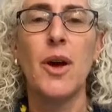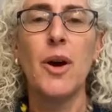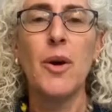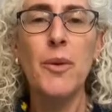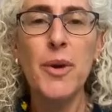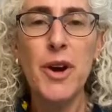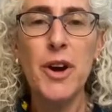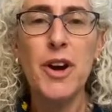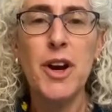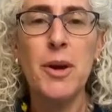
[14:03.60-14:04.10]

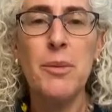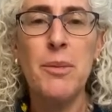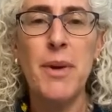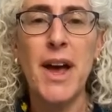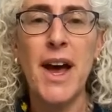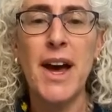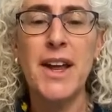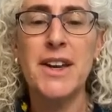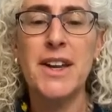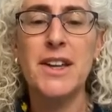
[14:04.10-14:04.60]
We are
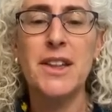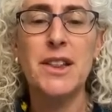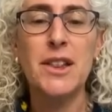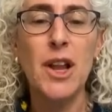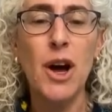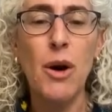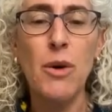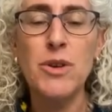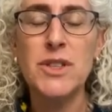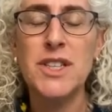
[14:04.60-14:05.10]
commanded,
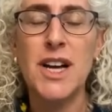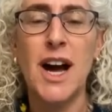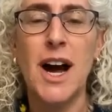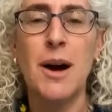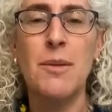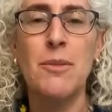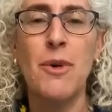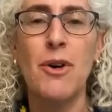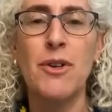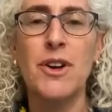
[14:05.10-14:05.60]
Lo
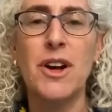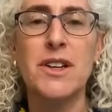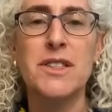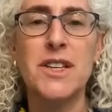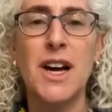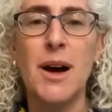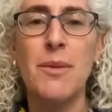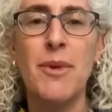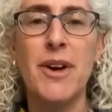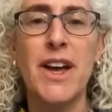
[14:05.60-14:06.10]
ta'amod al
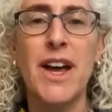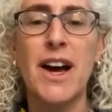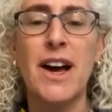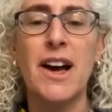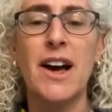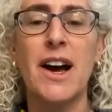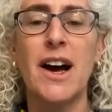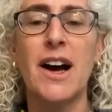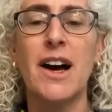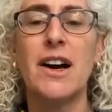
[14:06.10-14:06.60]
dam
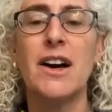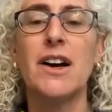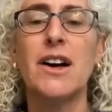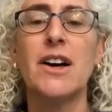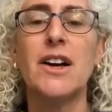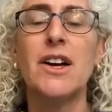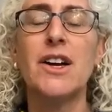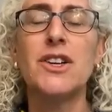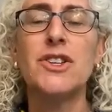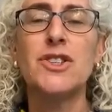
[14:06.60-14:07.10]
re'acha,
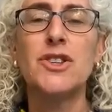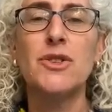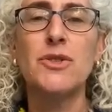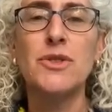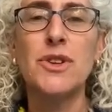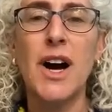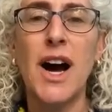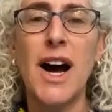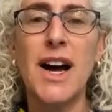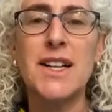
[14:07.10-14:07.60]
do
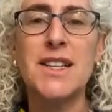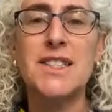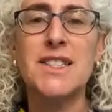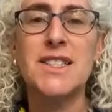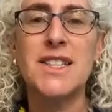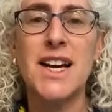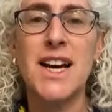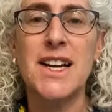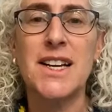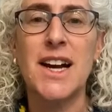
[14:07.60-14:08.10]
not
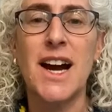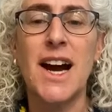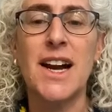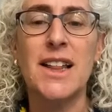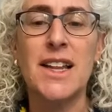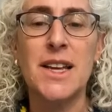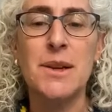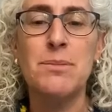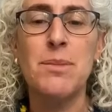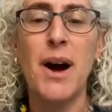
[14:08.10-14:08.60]
stand
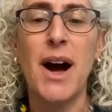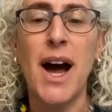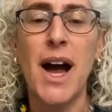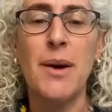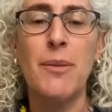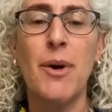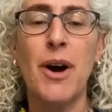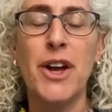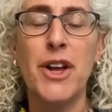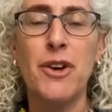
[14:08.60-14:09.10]
idly by
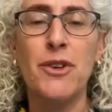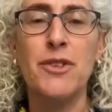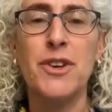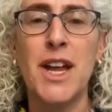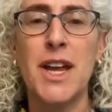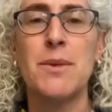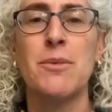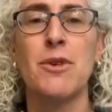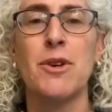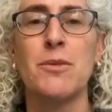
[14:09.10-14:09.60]
while your
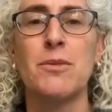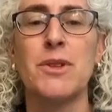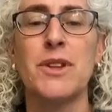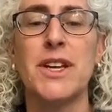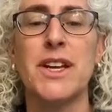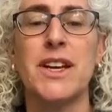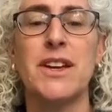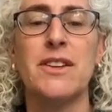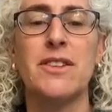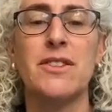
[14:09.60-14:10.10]
neighbor
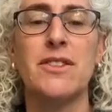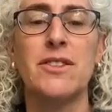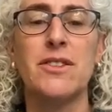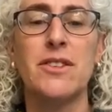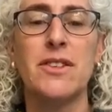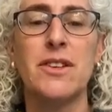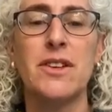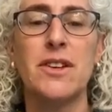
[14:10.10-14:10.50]
bleeds.